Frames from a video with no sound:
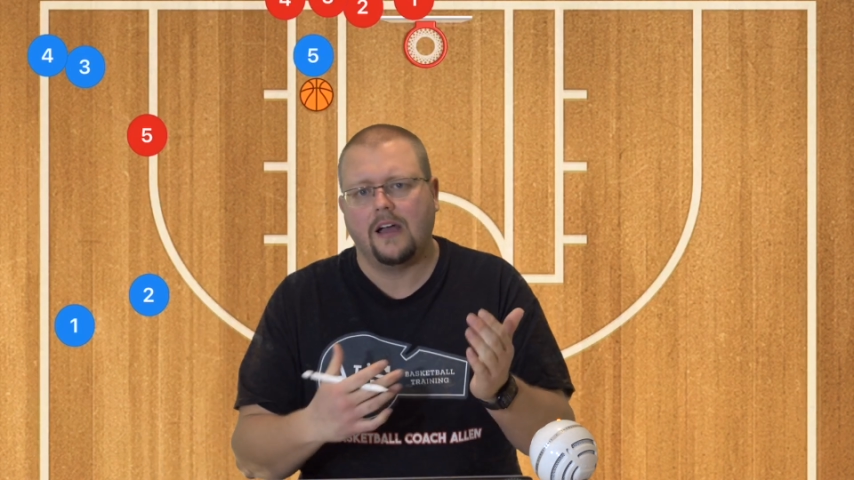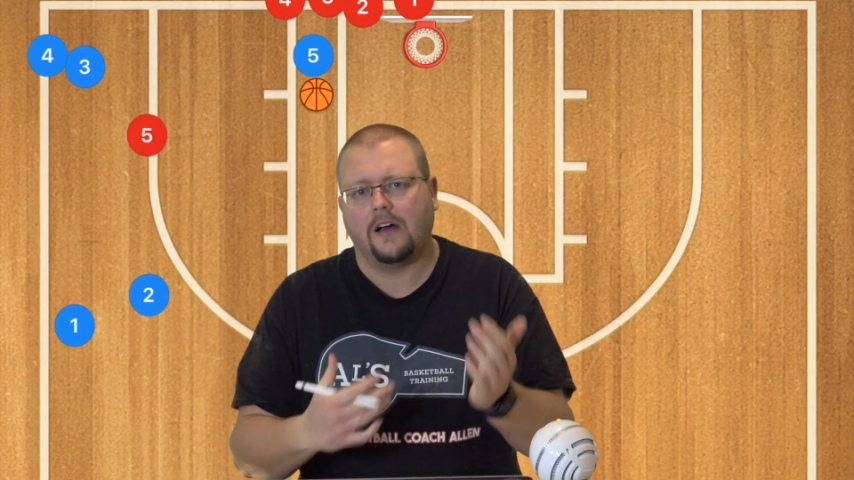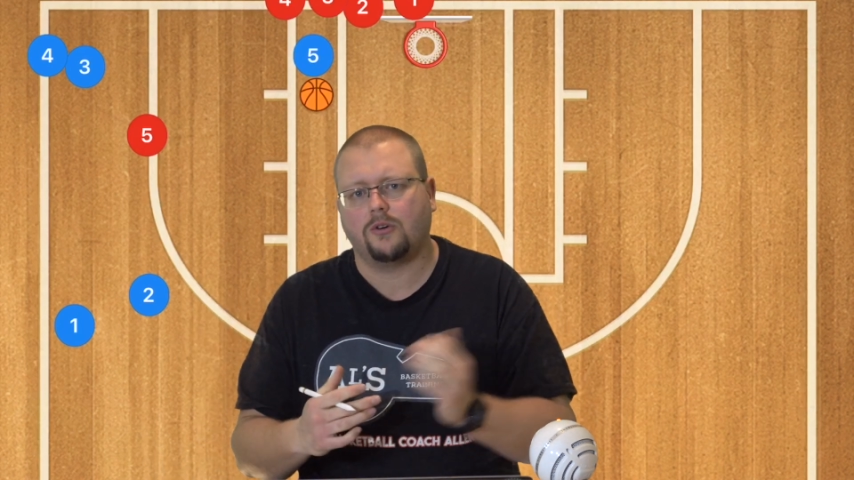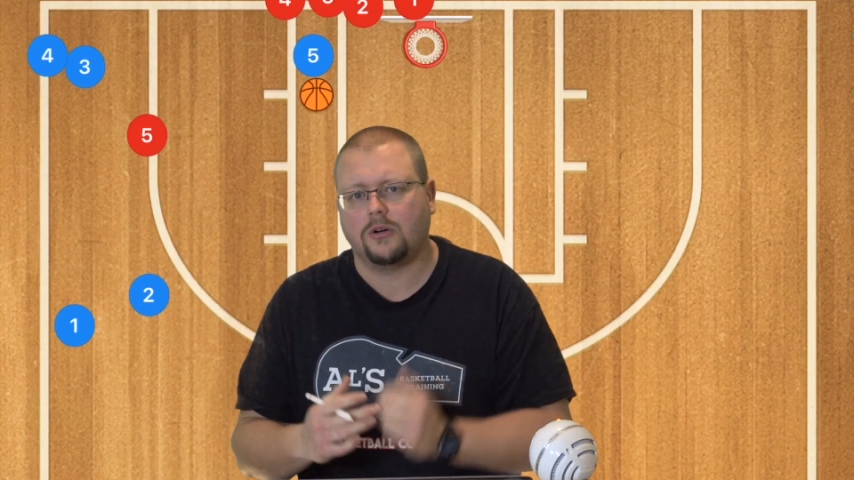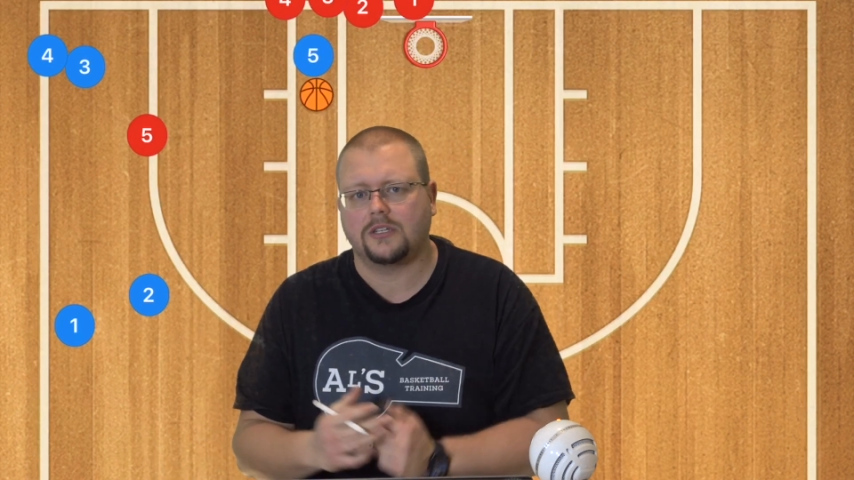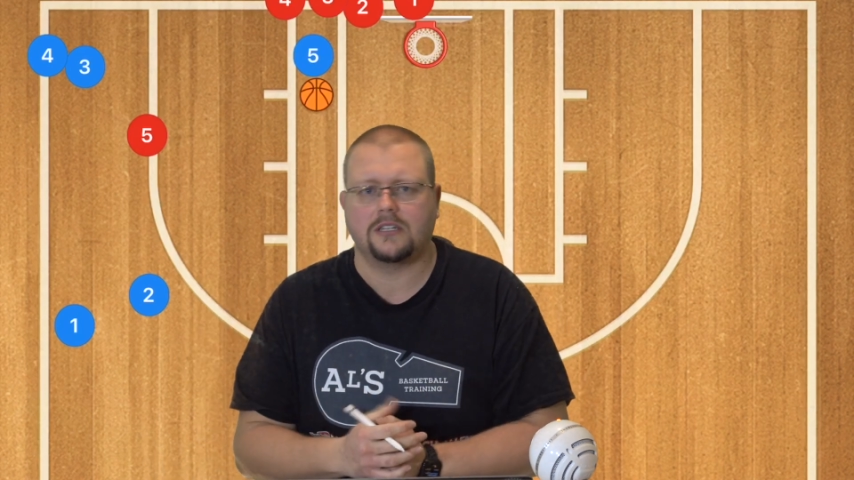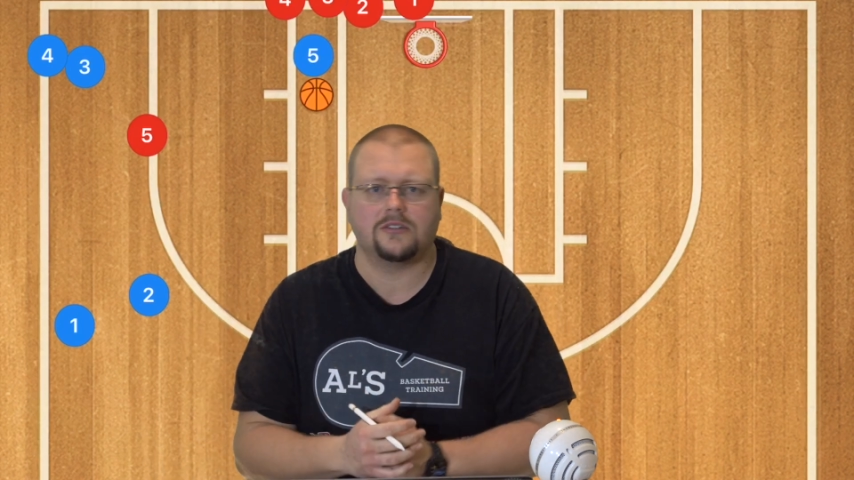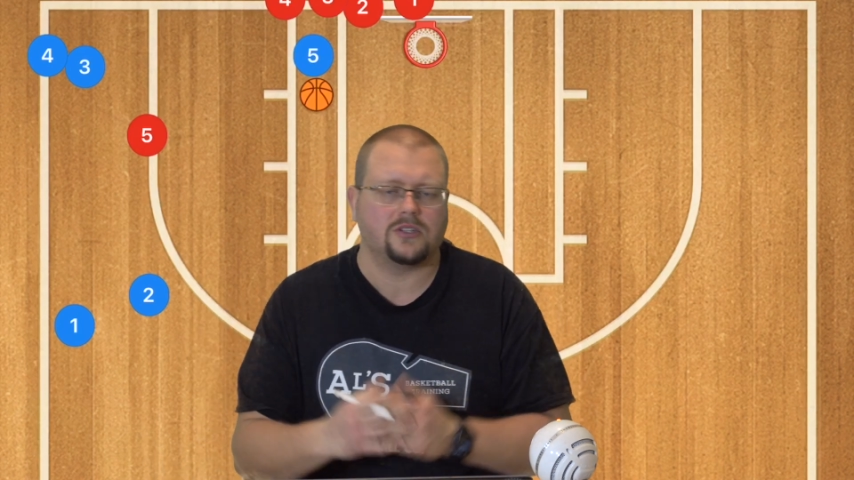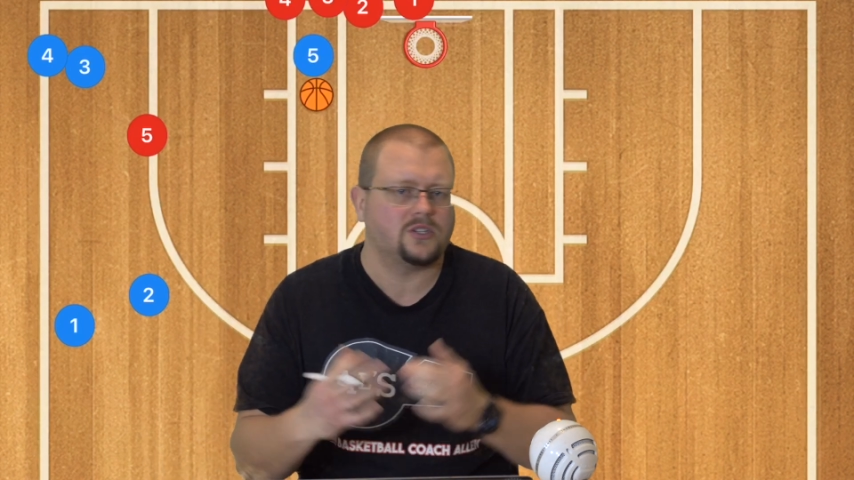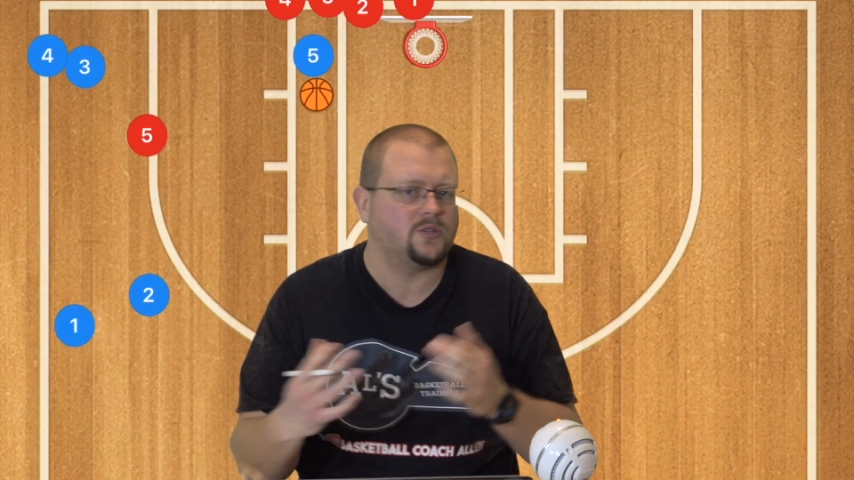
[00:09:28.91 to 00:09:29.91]
Of course,
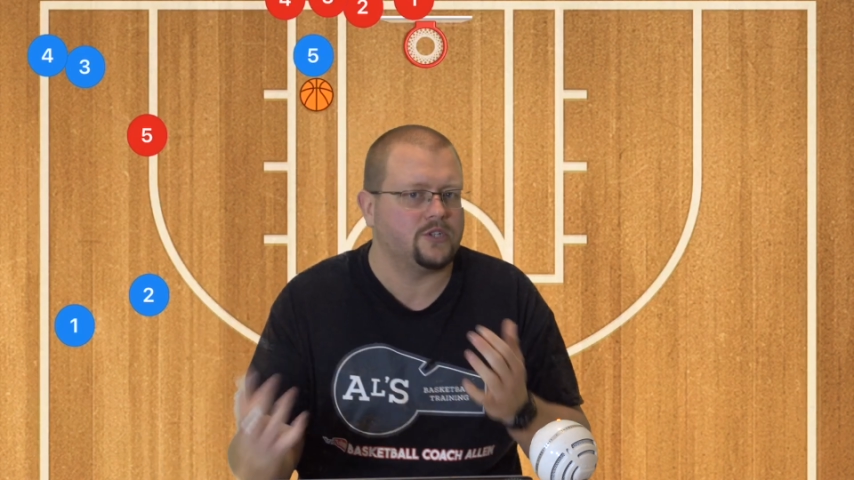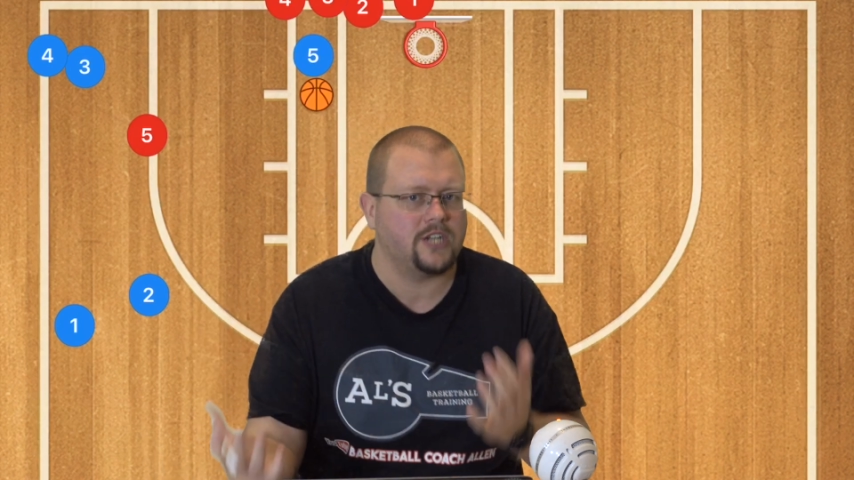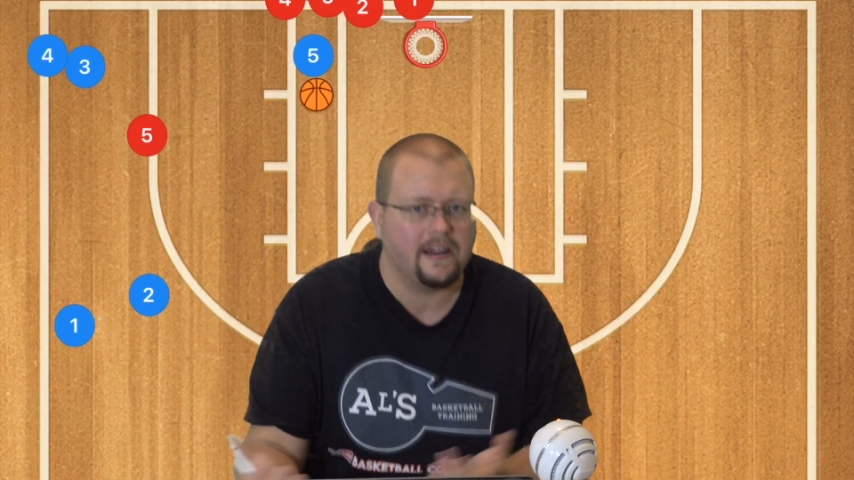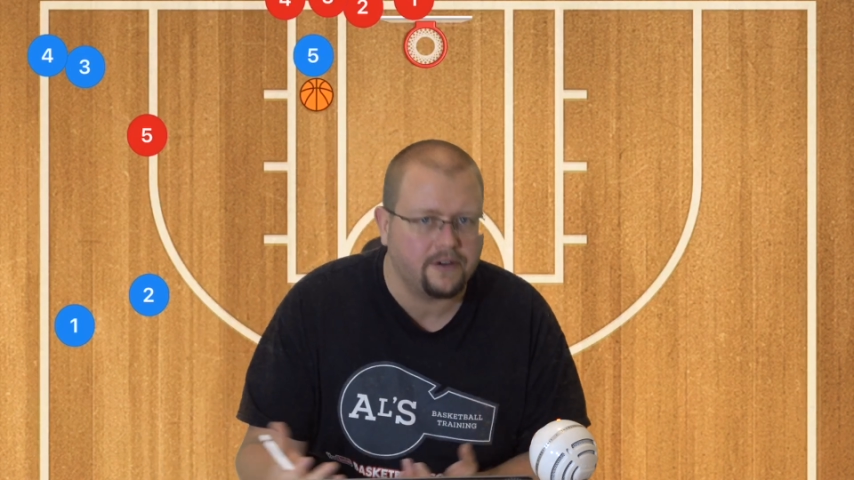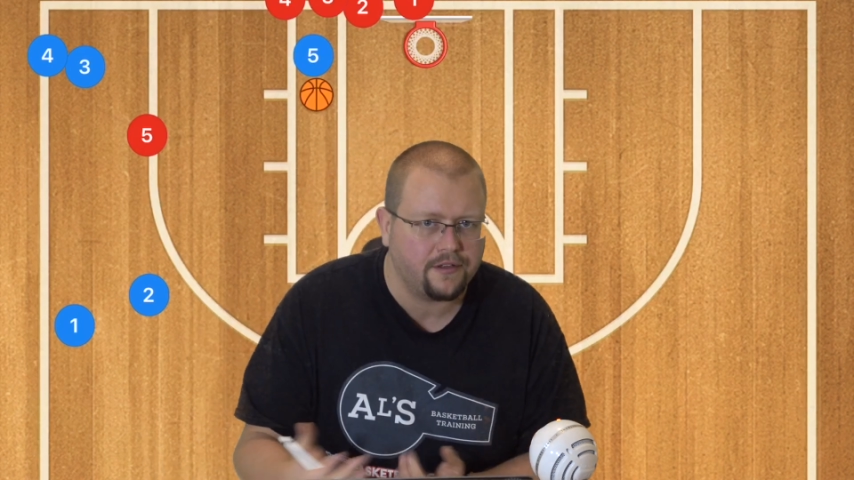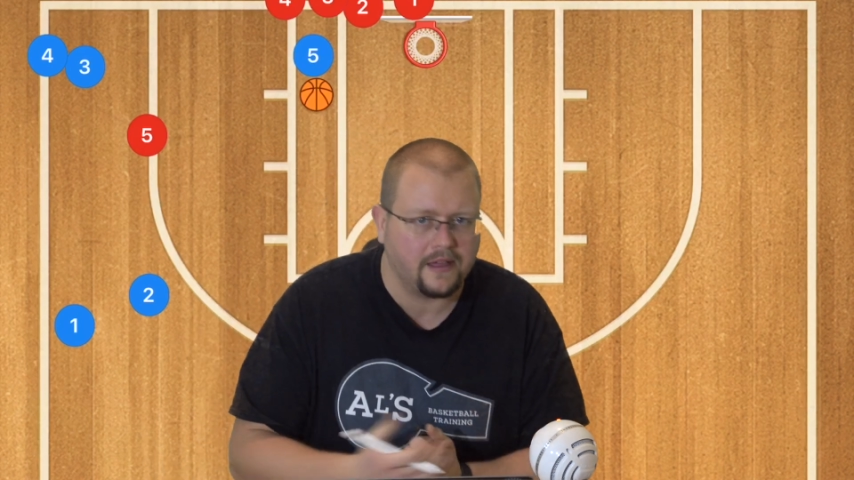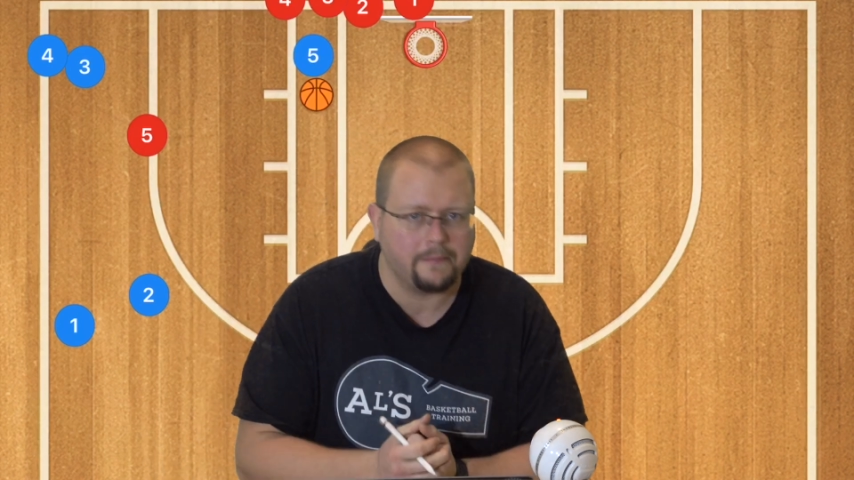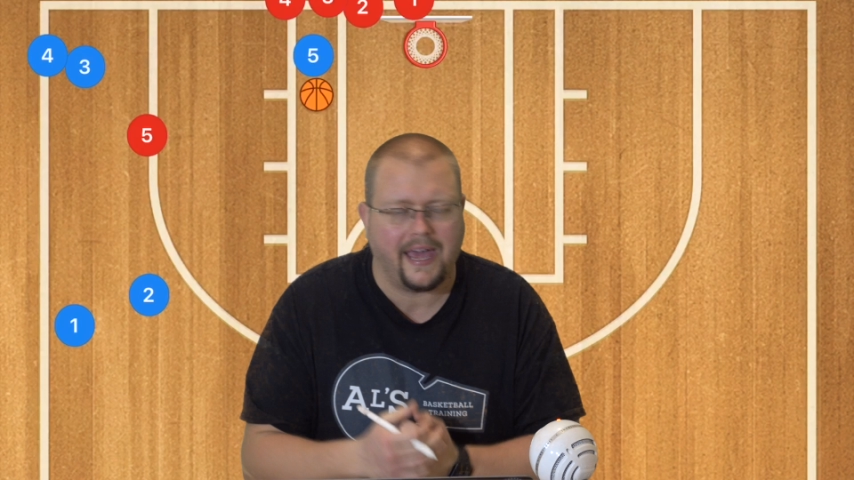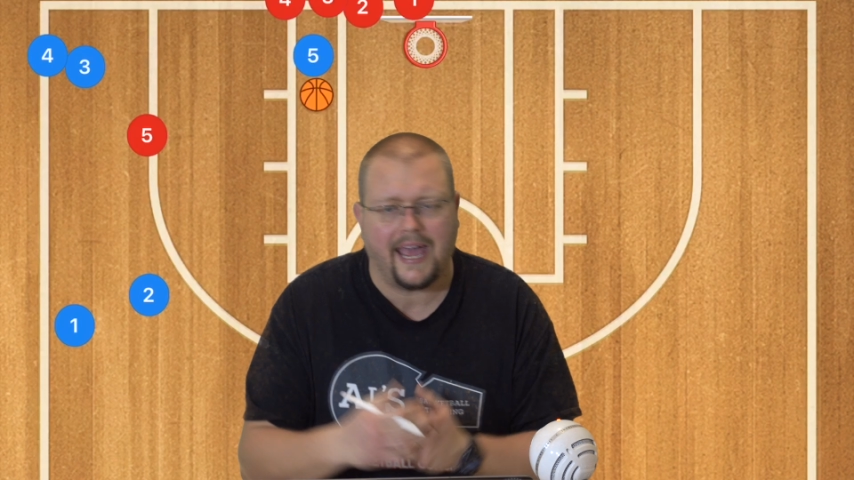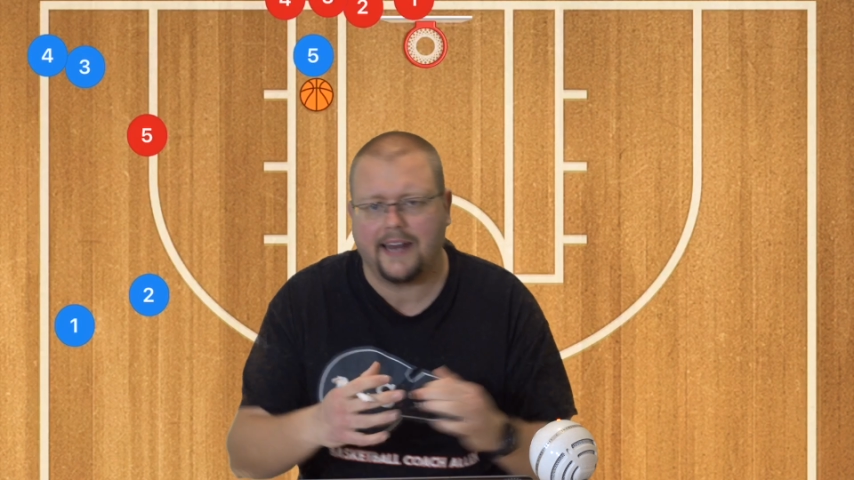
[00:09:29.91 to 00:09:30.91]
there's the switch
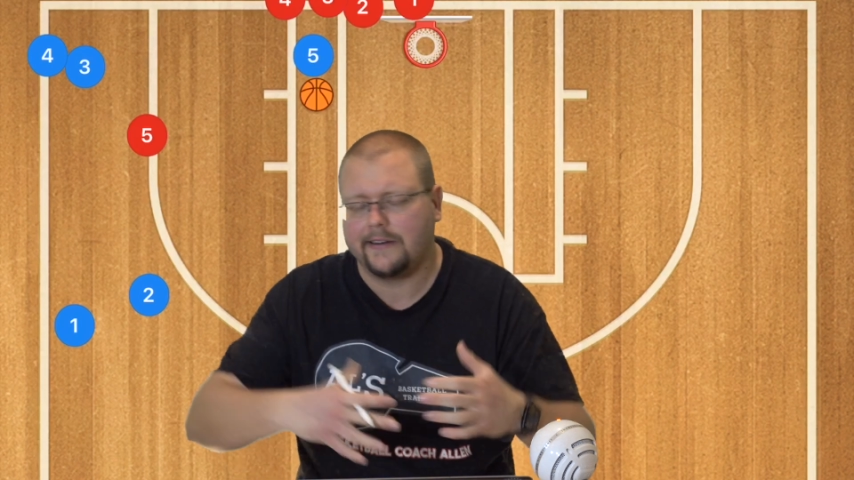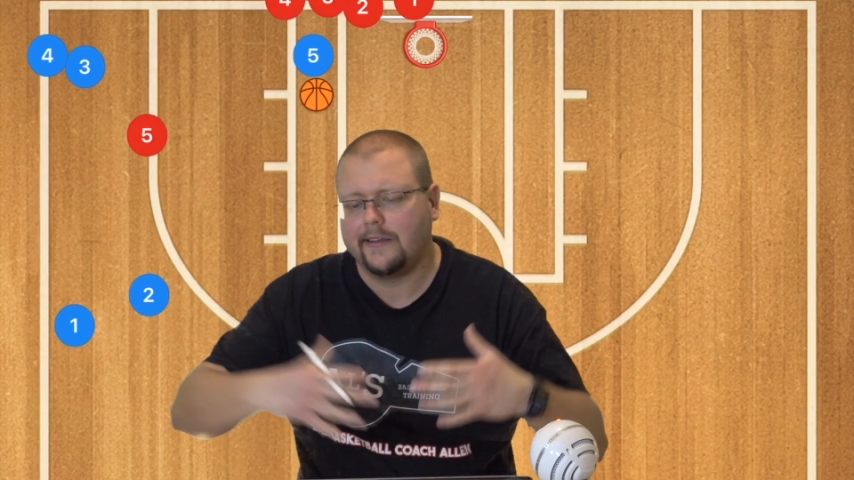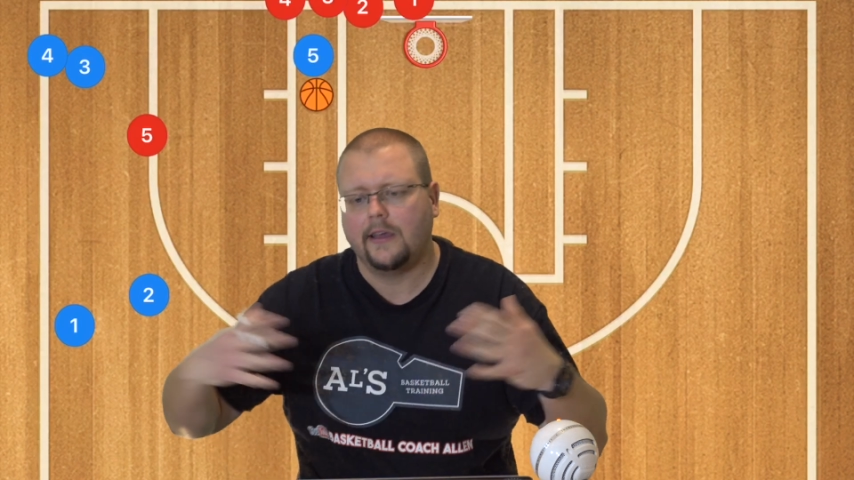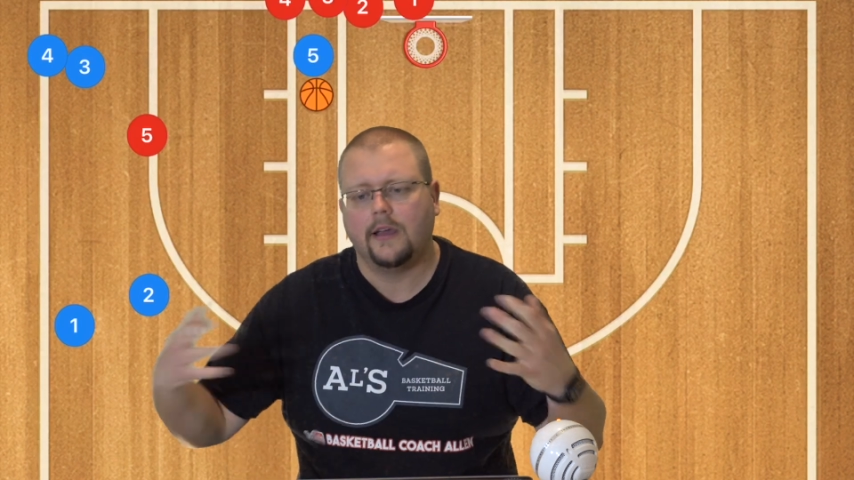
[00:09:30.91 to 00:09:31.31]
everything man and